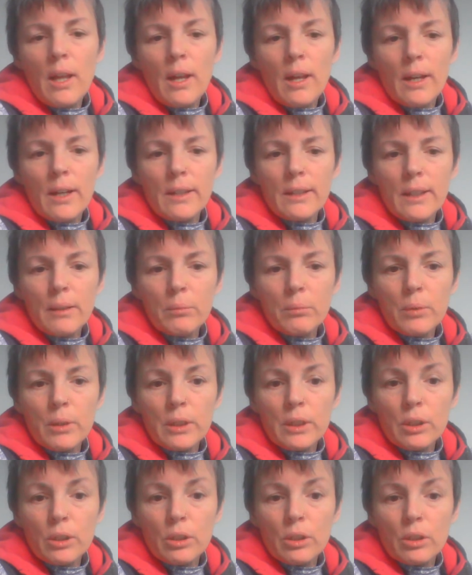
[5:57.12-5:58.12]
and then when
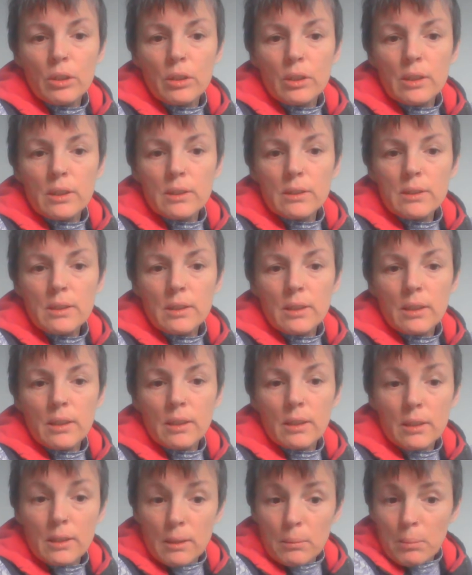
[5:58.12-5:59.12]
you go into
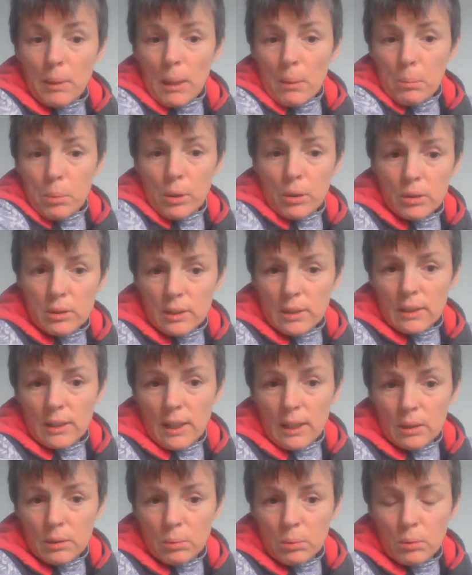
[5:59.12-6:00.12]
your back post to your
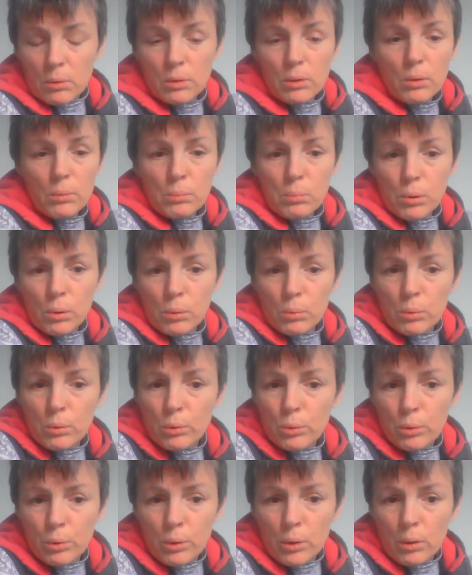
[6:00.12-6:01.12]
next one, pull one
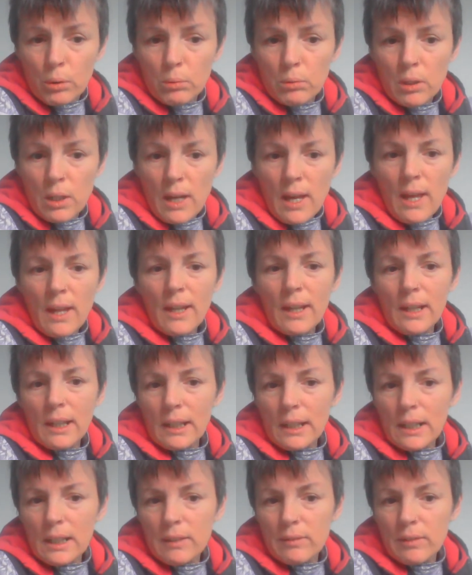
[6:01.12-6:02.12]
through and
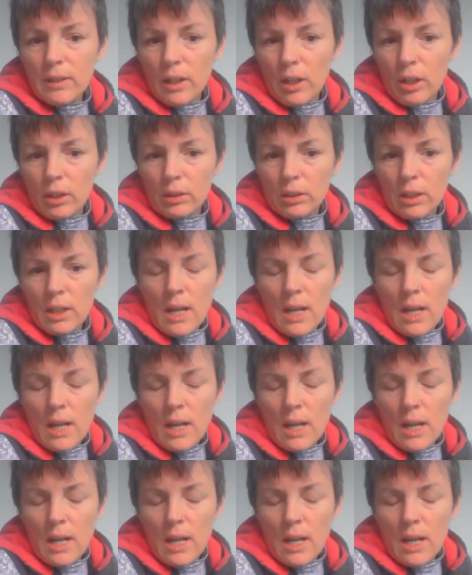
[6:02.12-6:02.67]
leave it on,